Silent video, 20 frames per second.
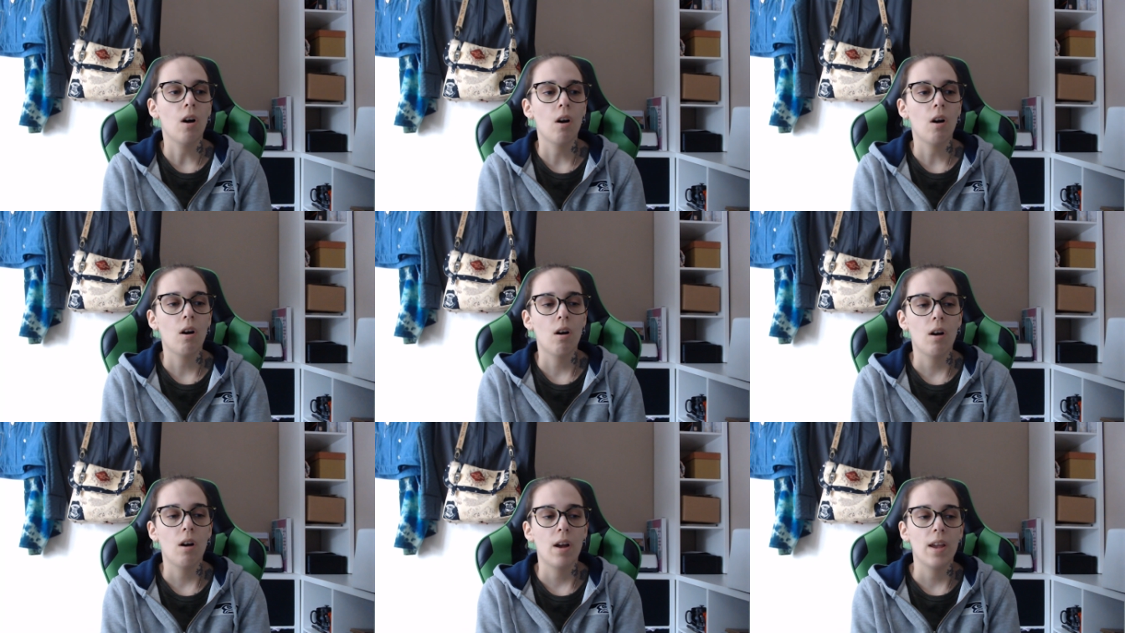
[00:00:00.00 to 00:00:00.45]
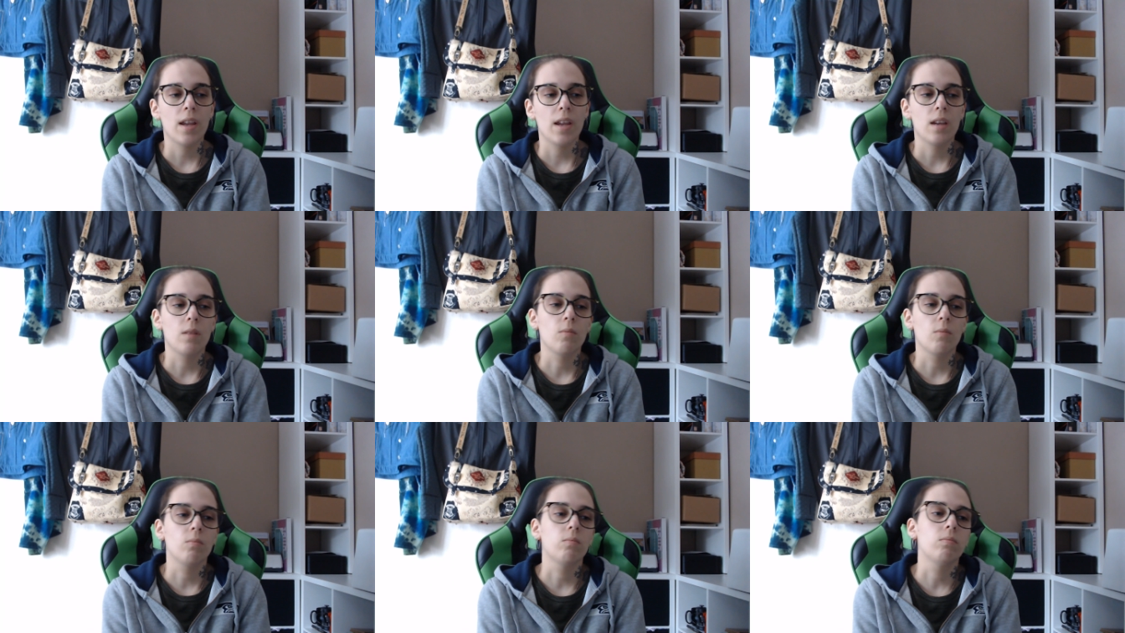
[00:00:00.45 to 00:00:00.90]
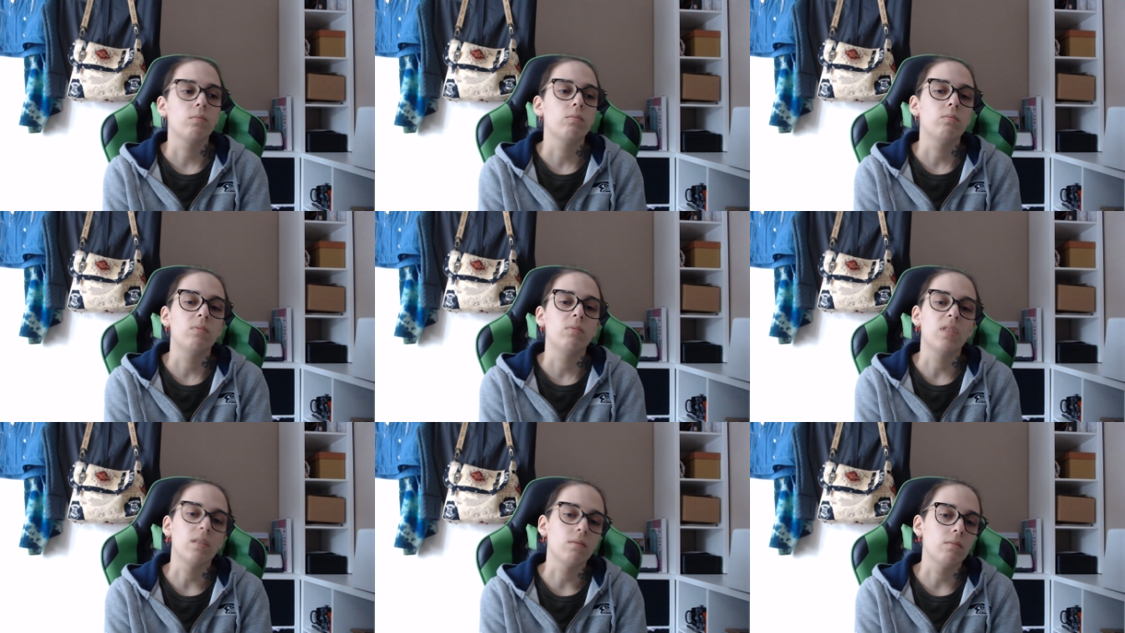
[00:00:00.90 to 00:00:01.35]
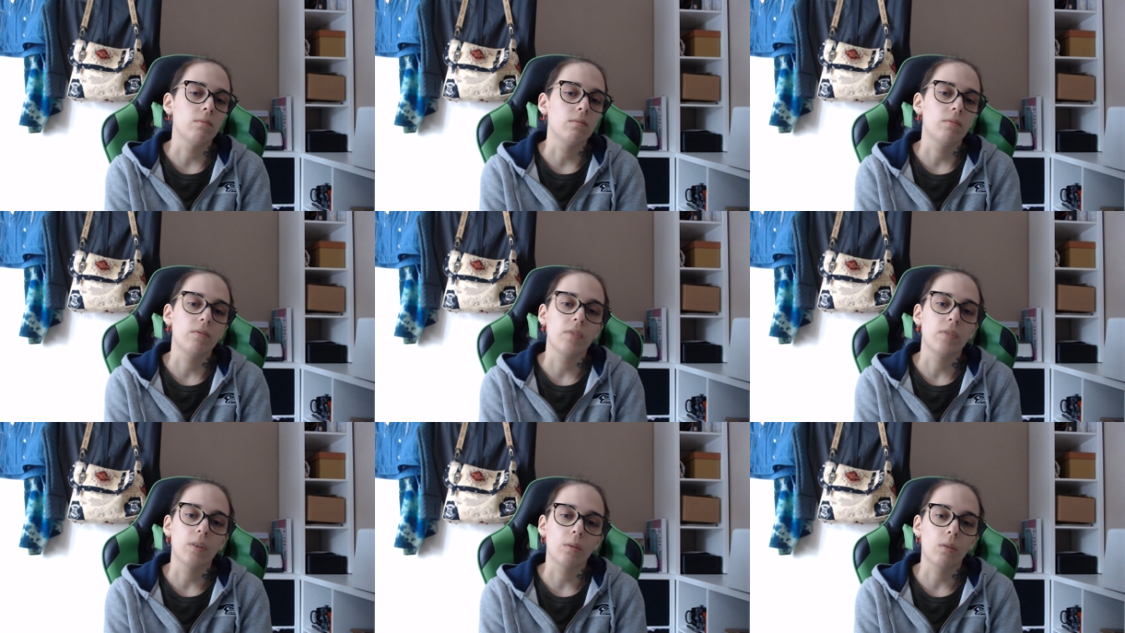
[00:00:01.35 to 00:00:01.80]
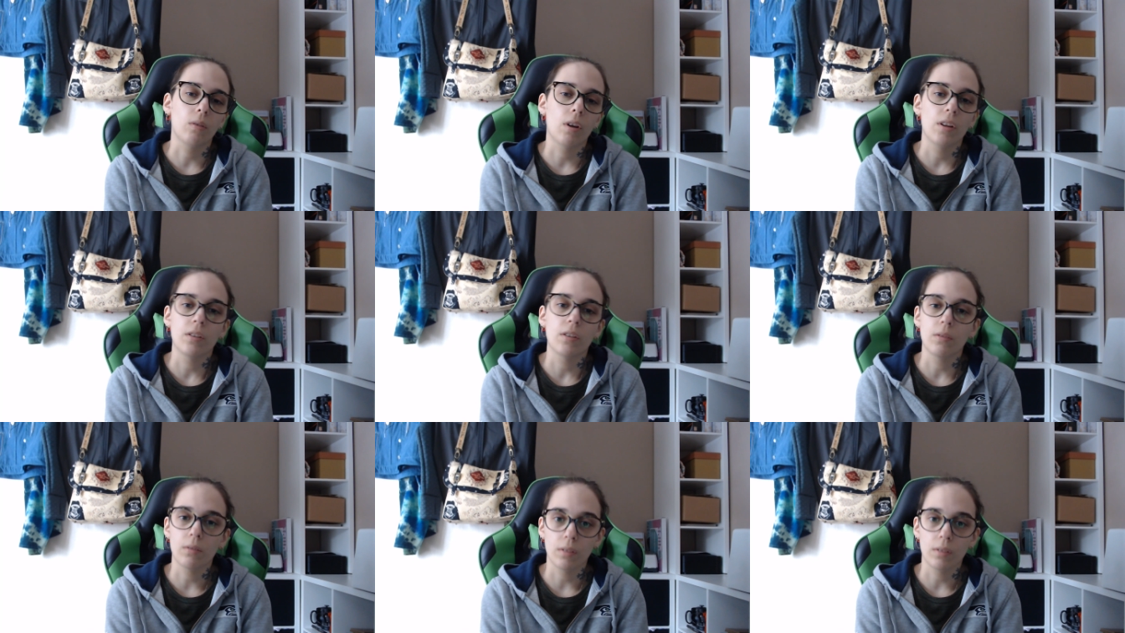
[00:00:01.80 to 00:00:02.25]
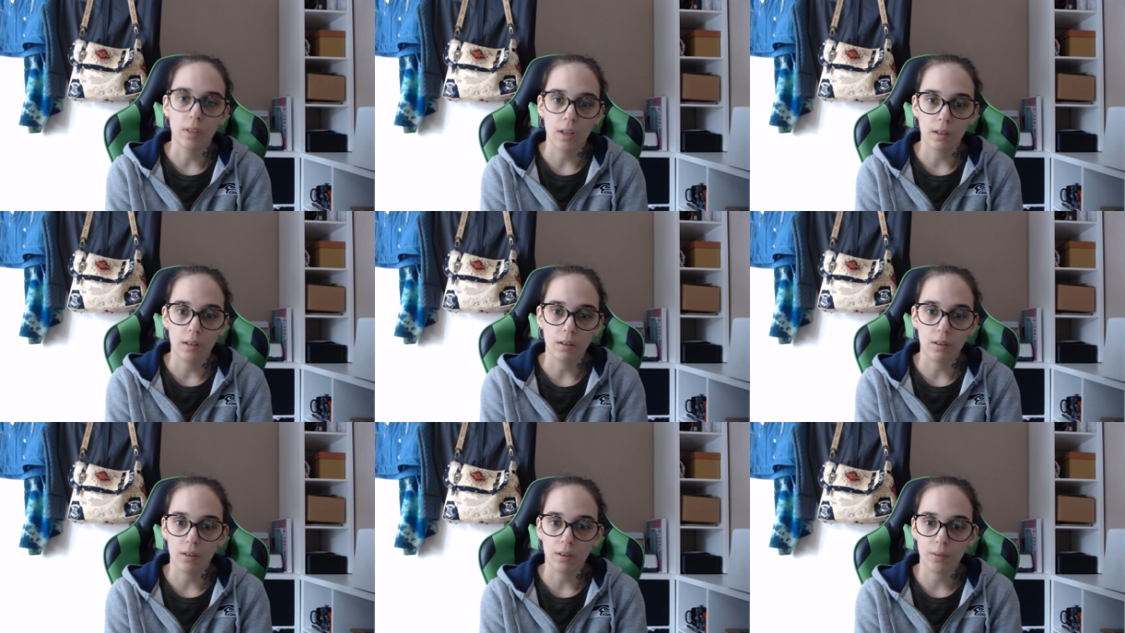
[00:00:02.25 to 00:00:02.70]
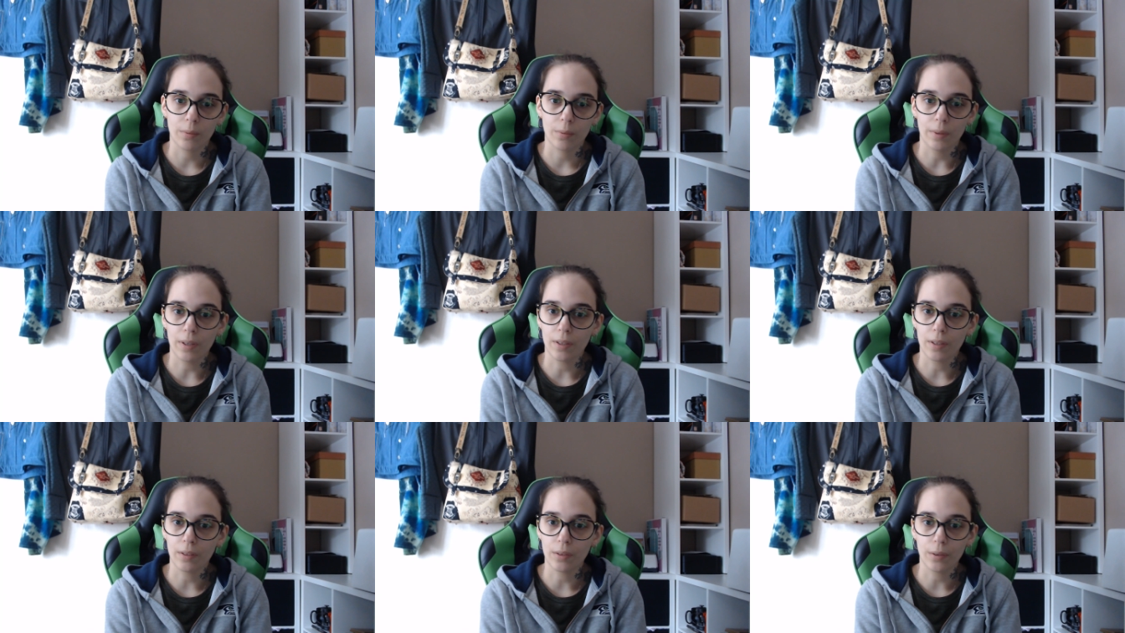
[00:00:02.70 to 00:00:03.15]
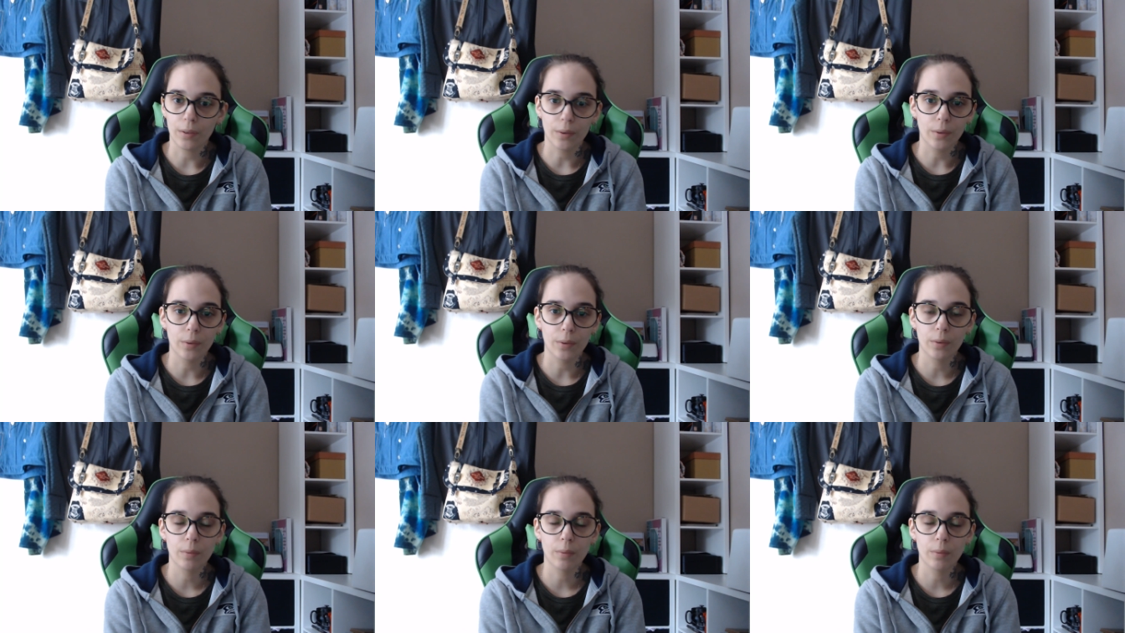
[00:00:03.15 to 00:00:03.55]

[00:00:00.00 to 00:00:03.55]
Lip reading: I didn't feel like doing that last week at all,